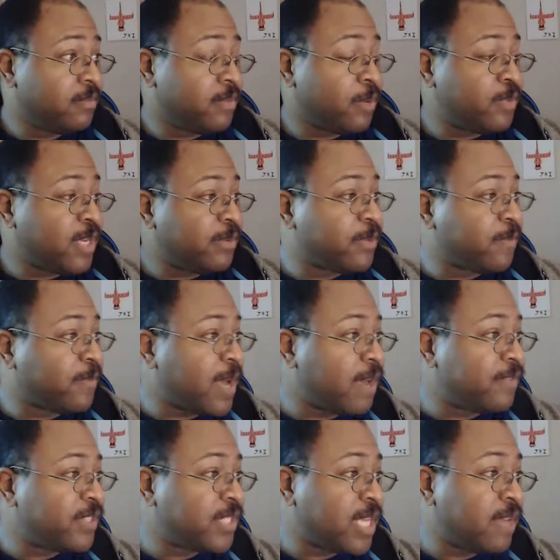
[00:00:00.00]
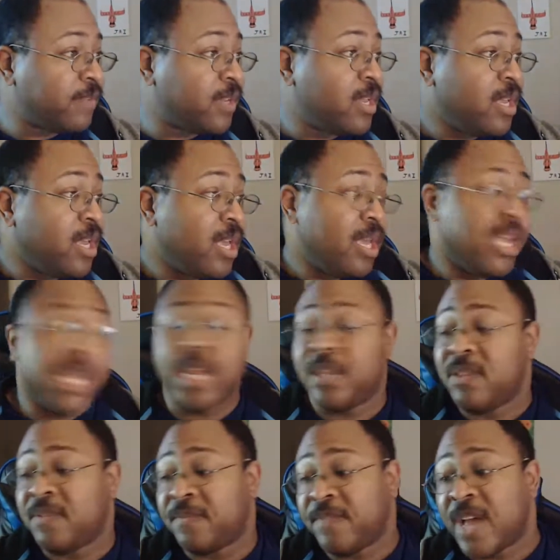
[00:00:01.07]
Both teams are 5-7,
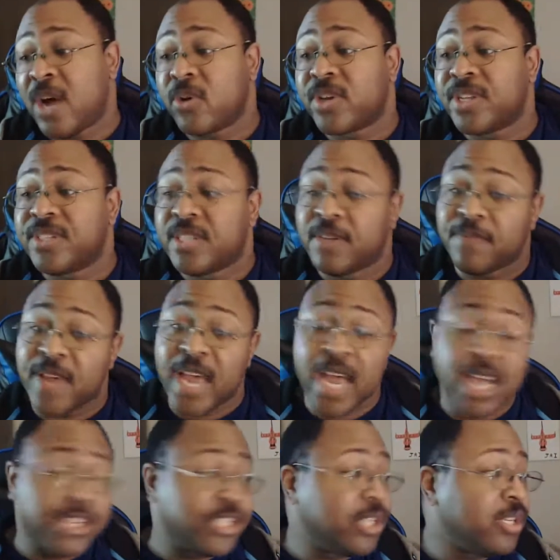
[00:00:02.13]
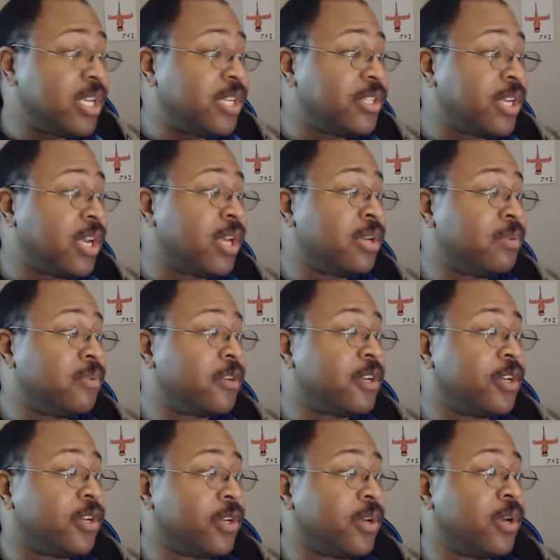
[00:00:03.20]
and the Falcons have actually done
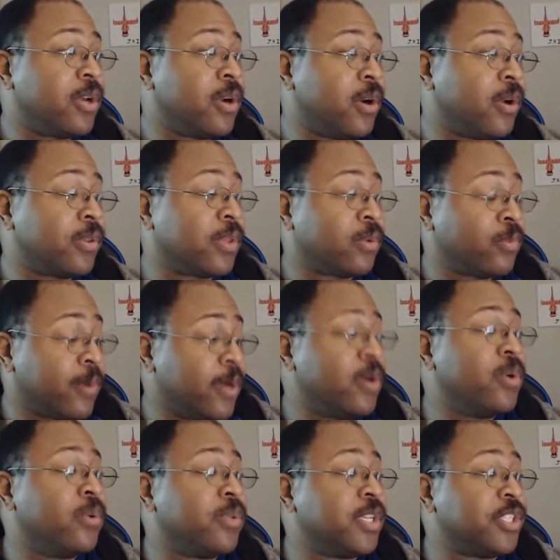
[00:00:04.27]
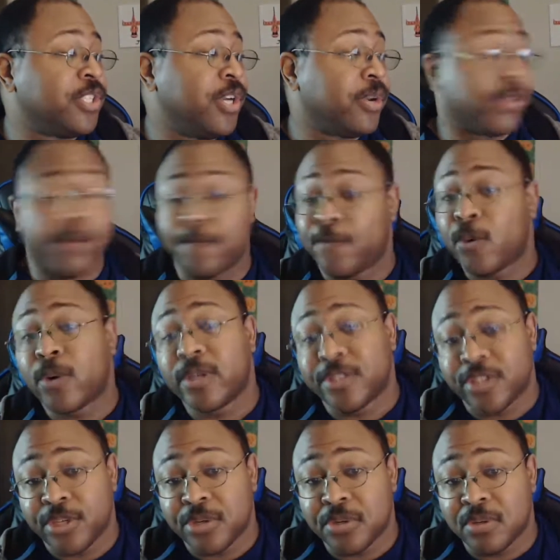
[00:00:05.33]
good on the road this year. They're
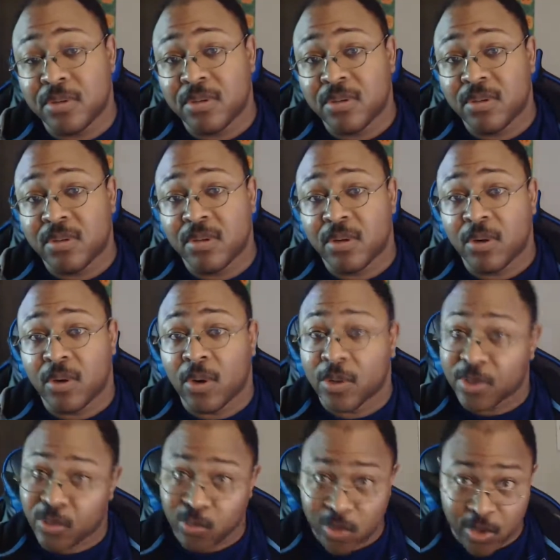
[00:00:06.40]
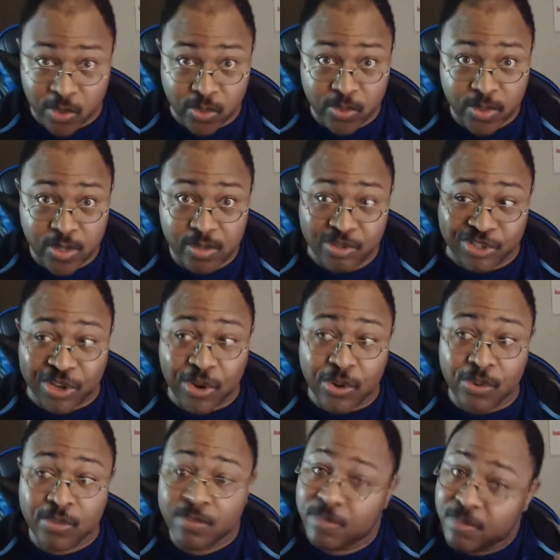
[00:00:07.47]
4-2 on the road,
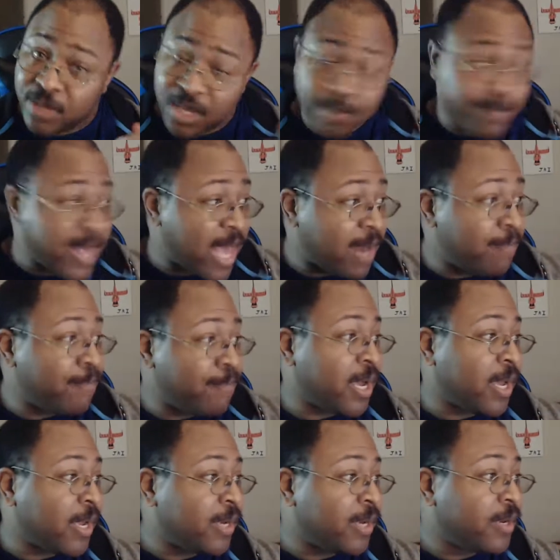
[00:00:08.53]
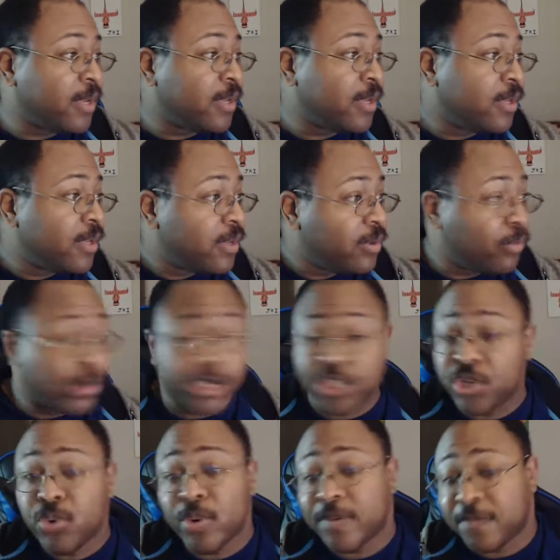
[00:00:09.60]
so keep that in mind. We're
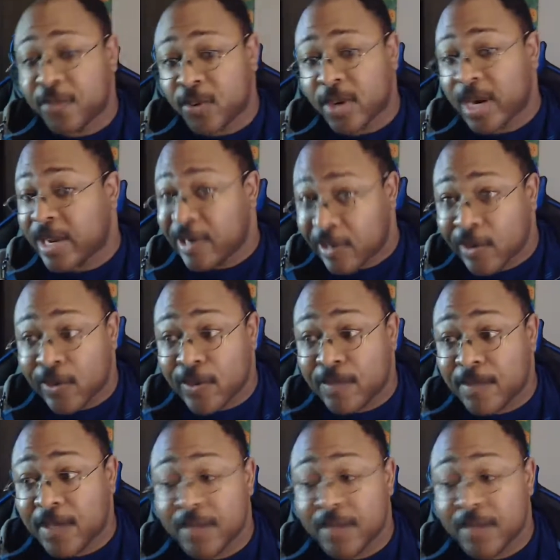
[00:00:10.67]
2-4 at home.